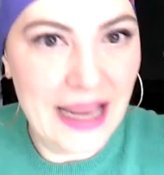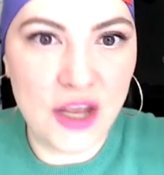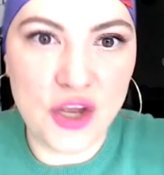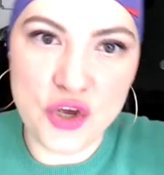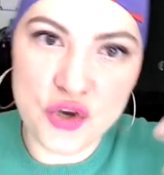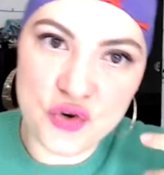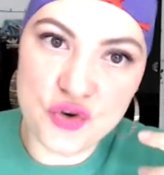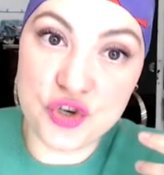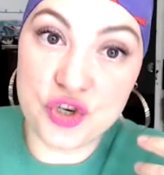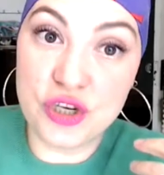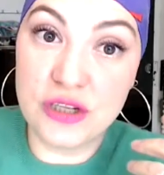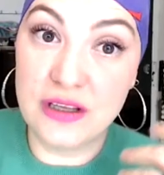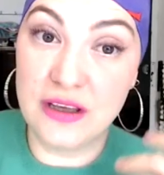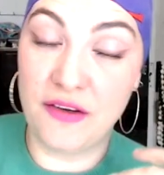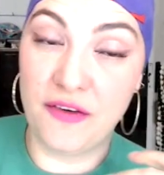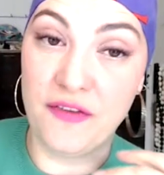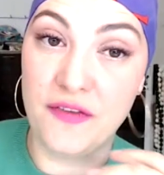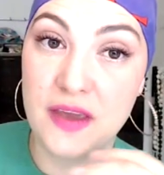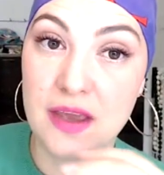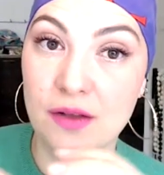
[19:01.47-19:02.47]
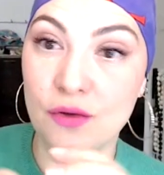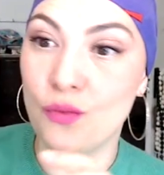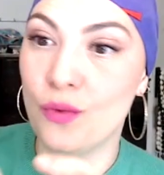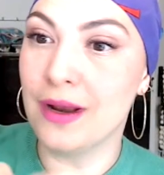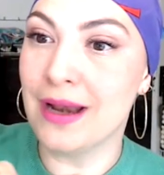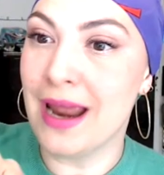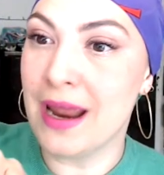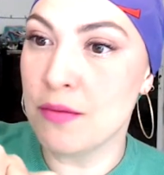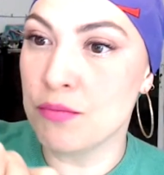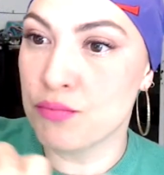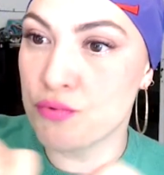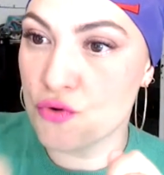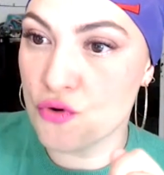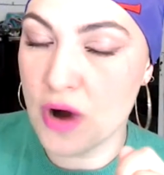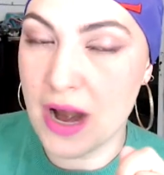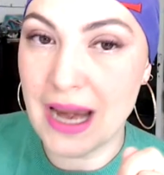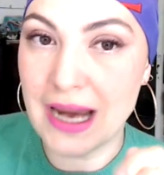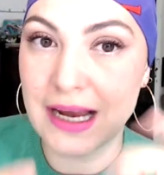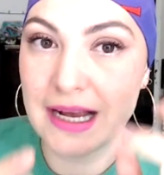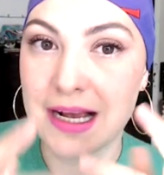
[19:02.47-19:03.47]
usually feel when I
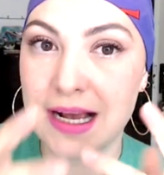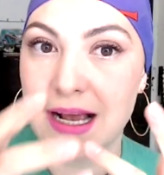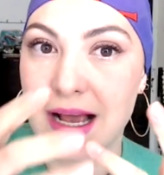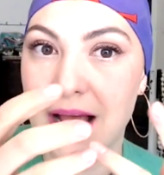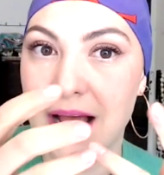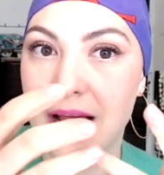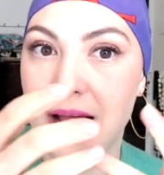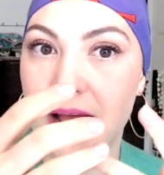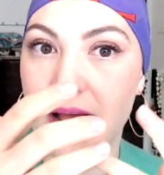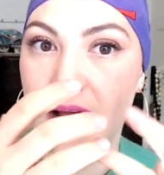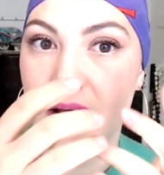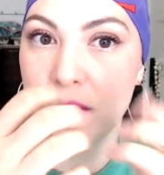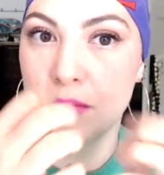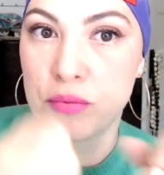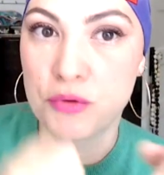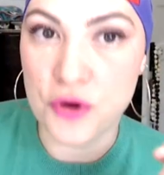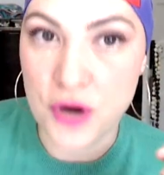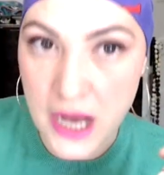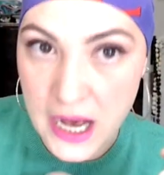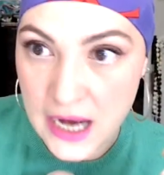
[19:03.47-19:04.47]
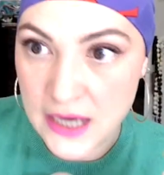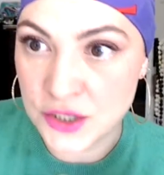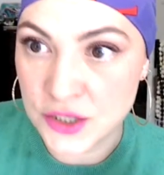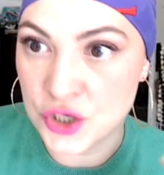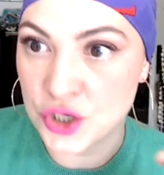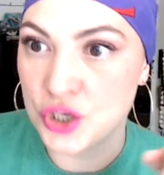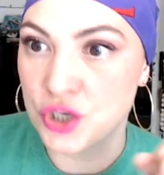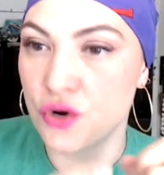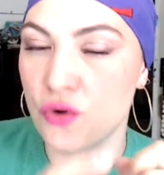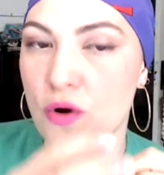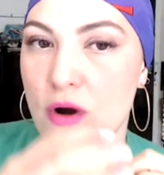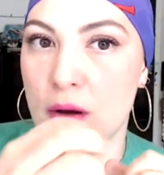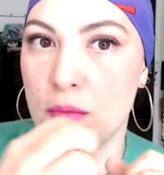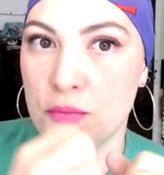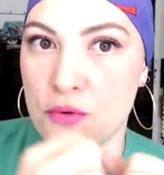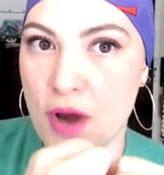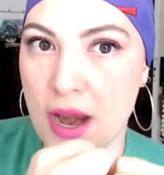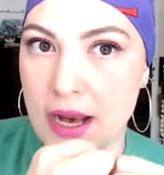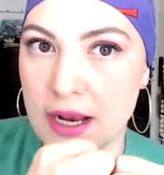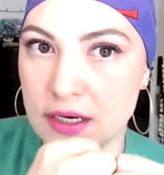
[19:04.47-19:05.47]
break a branch or I
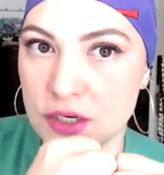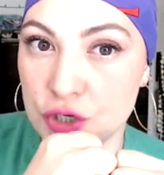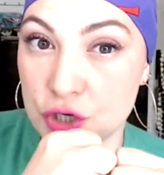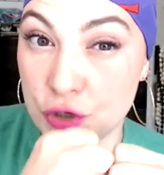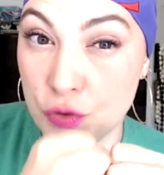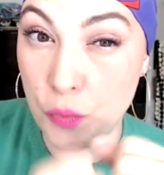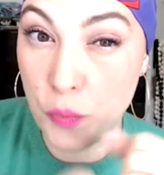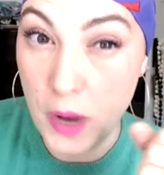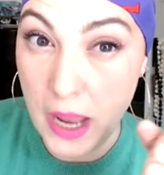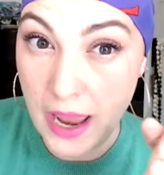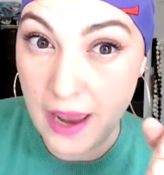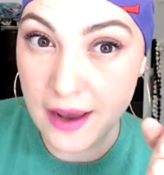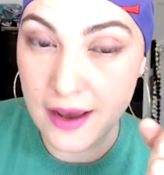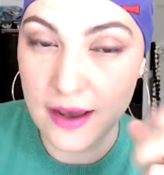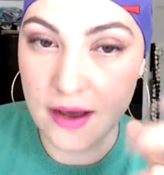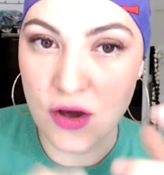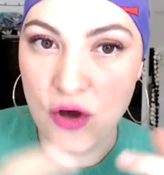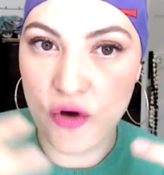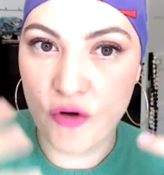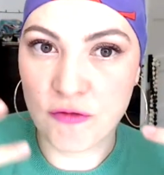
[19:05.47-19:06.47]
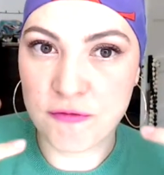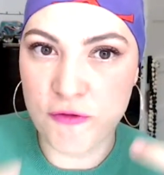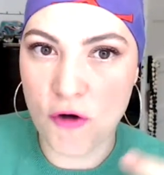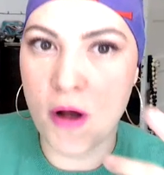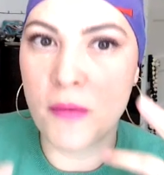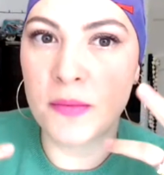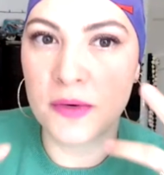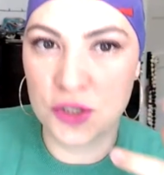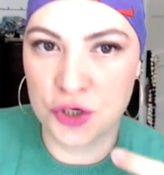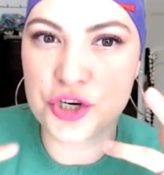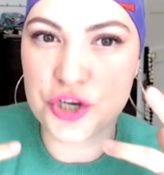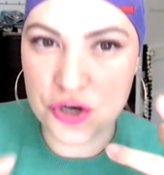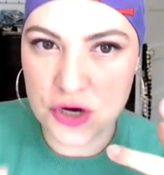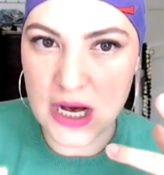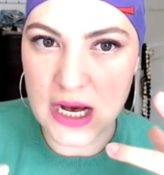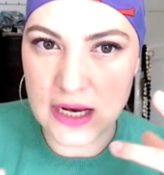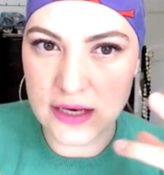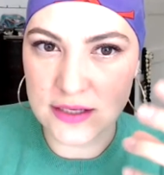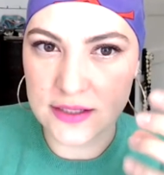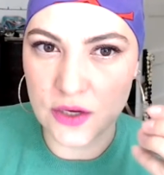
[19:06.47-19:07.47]
break a twig from a
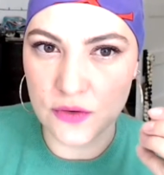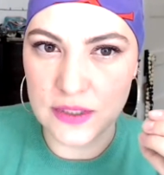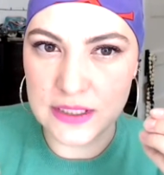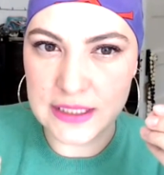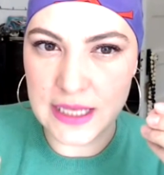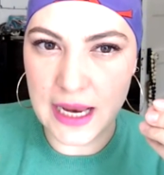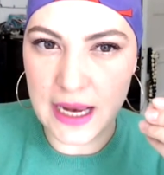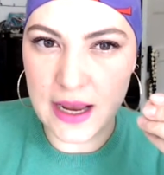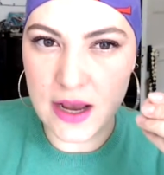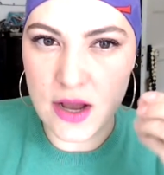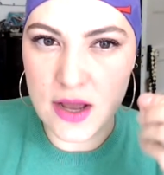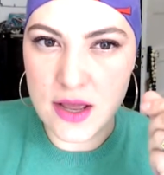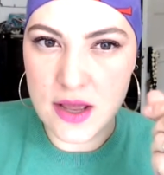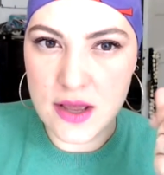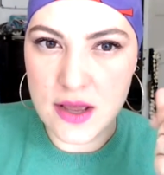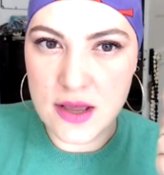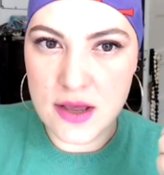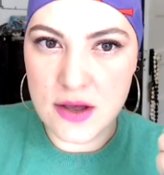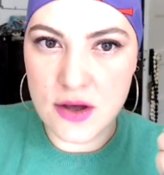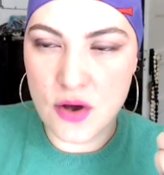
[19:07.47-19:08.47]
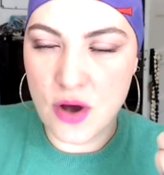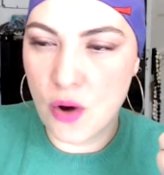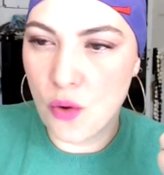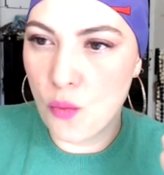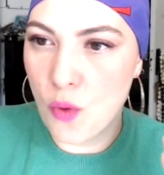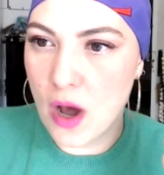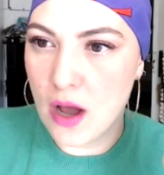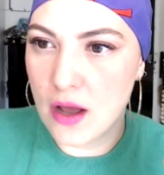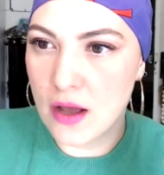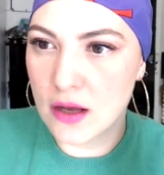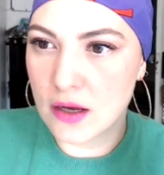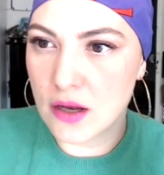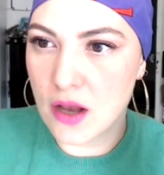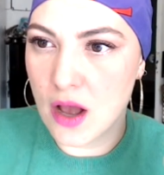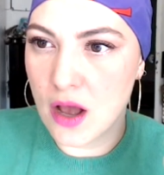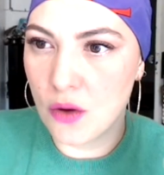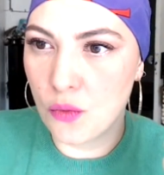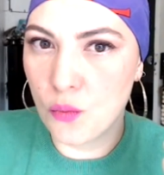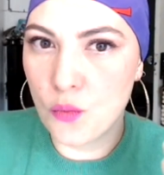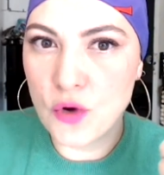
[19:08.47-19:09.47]
tree. So it's like a
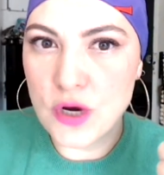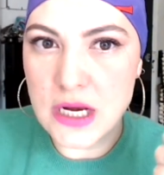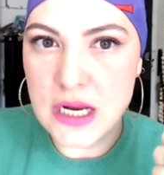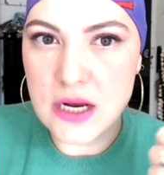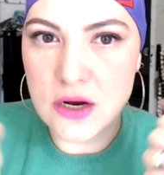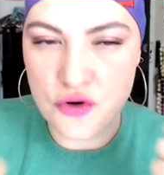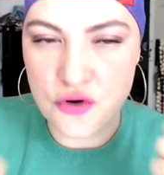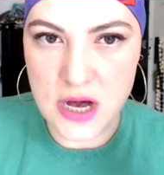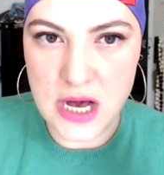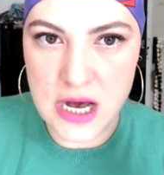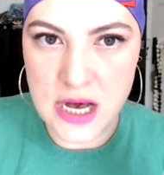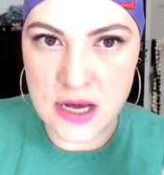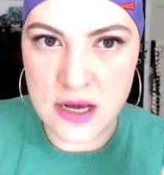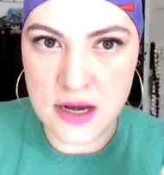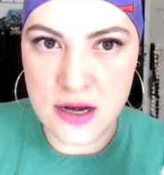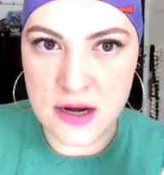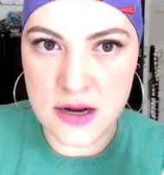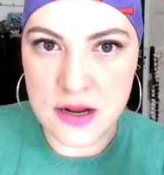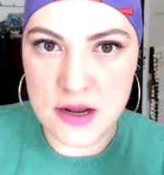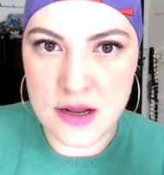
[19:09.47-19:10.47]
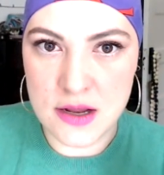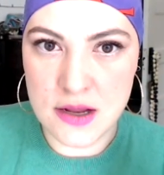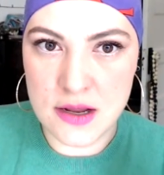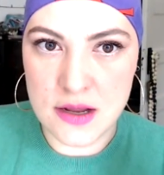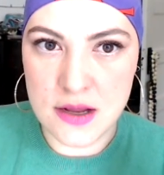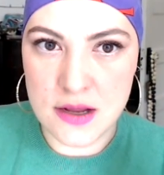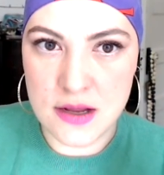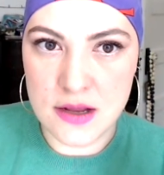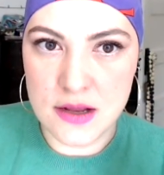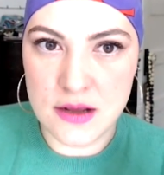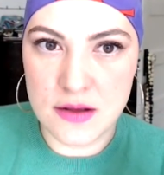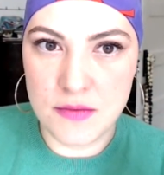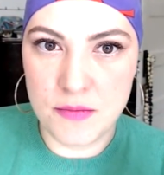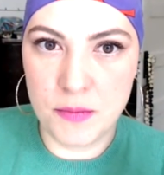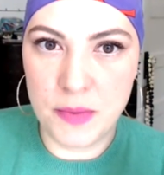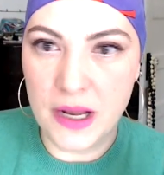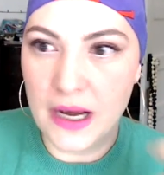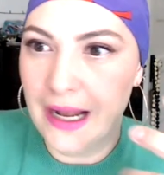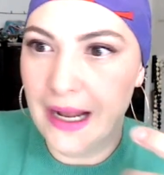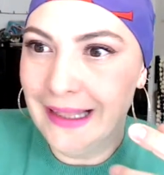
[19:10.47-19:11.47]
woody green,
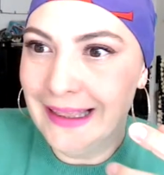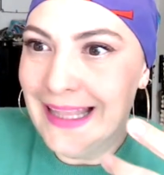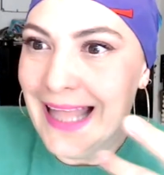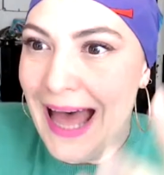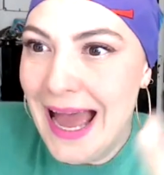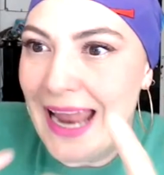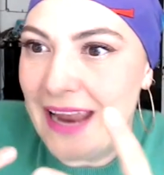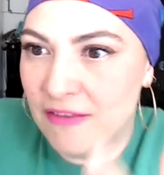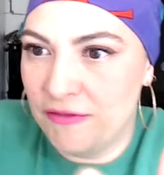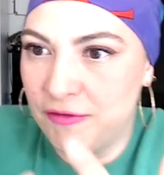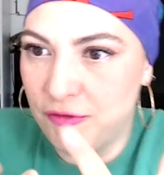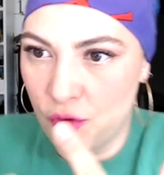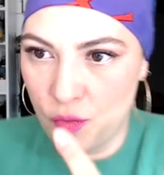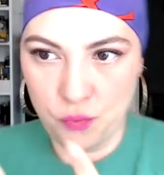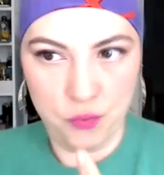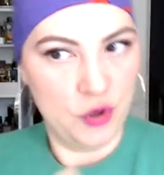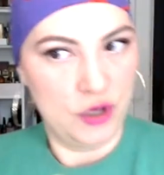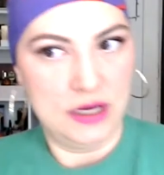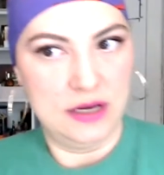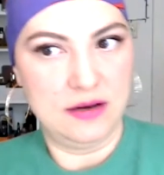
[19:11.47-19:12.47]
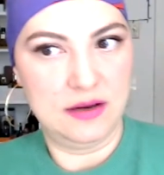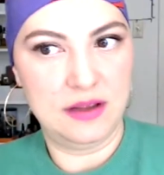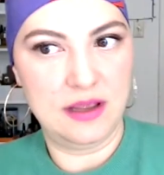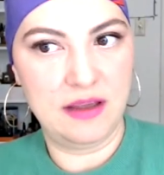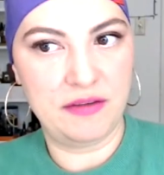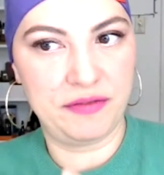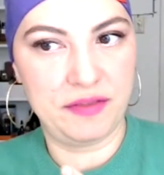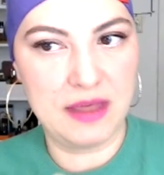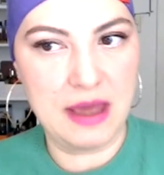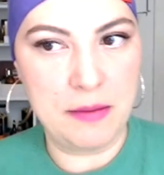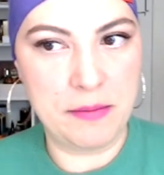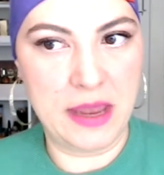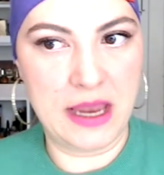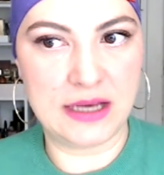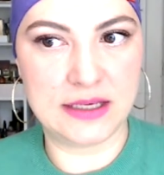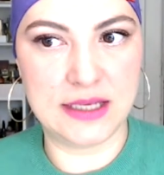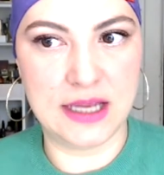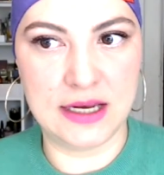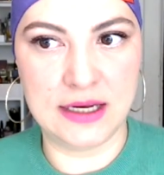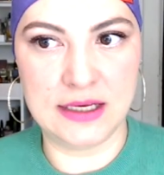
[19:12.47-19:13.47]
but a live wood, if that
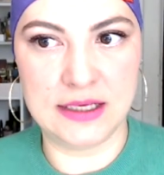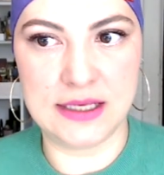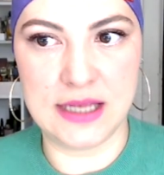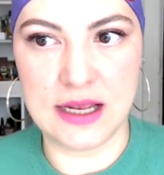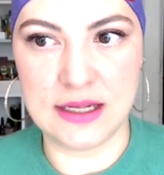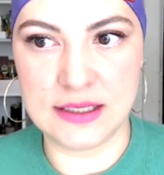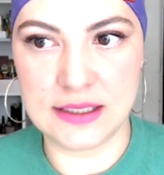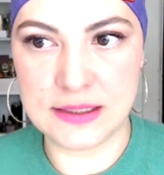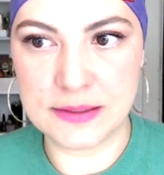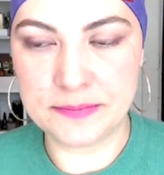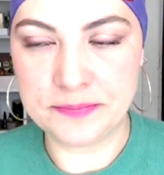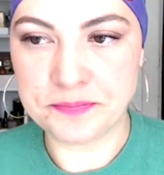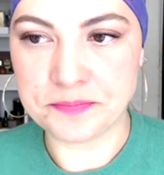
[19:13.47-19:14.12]
makes any sense.